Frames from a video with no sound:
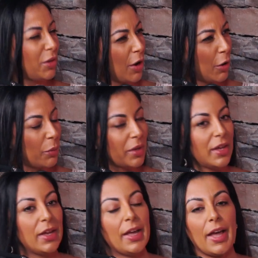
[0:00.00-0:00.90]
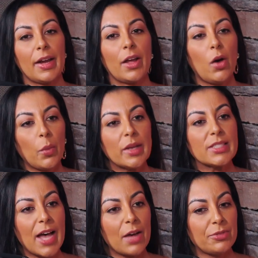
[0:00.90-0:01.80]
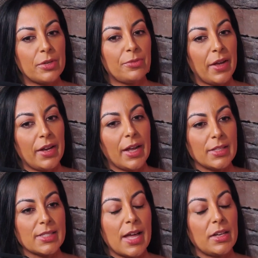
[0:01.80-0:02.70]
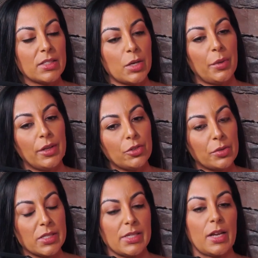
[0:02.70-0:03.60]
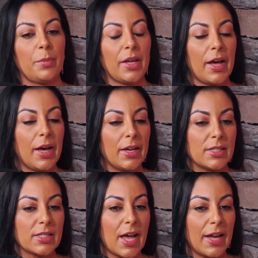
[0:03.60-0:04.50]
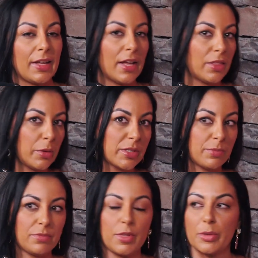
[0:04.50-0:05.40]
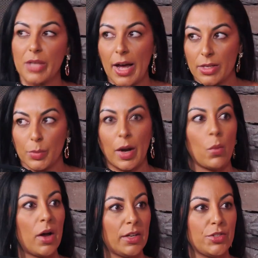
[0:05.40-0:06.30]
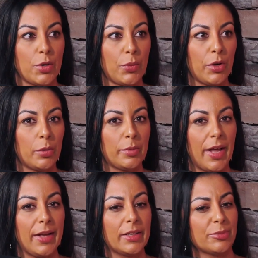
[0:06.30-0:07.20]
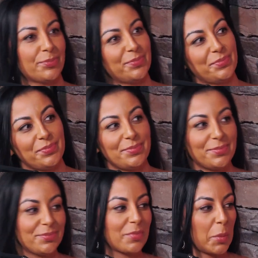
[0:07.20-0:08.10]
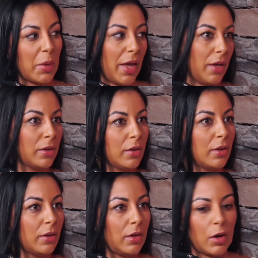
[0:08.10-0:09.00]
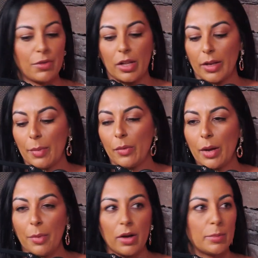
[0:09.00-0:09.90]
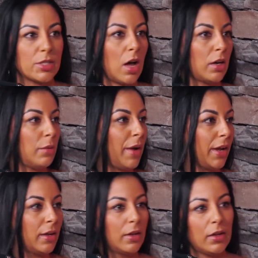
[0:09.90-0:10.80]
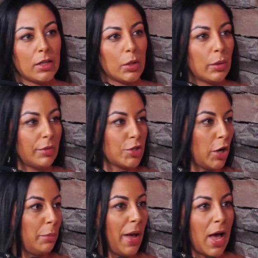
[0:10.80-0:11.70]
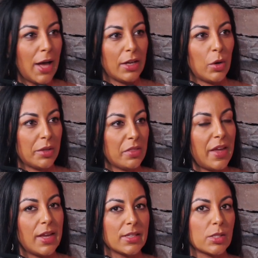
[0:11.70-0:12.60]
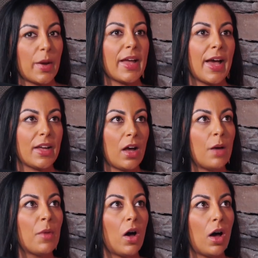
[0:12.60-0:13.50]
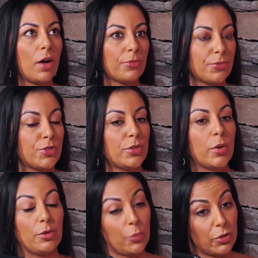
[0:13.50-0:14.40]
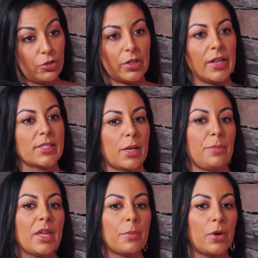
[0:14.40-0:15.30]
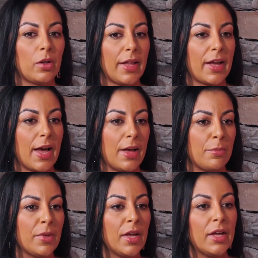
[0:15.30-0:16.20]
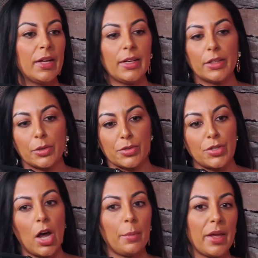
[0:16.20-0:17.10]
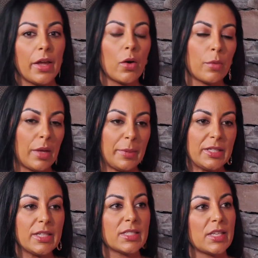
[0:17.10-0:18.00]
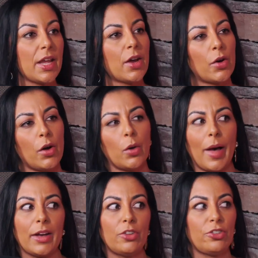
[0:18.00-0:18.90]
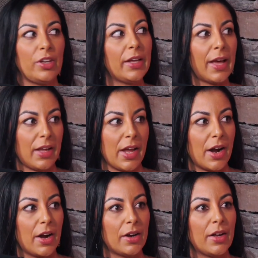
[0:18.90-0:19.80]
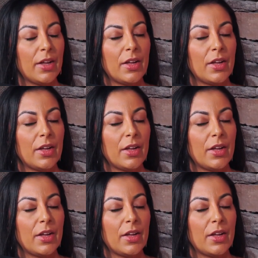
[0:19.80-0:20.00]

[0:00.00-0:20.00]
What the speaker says: you know? Yeah. And I always have to fight against that. And it's so interesting because I get those eyes when I walk into a room like, okay, you know, I've got like my red bottoms on and my Louis Vuitton bag and all the things. So I come off to, unfortunately, some people like I'm either snobby or maybe ditzy or, oh, how did she get here?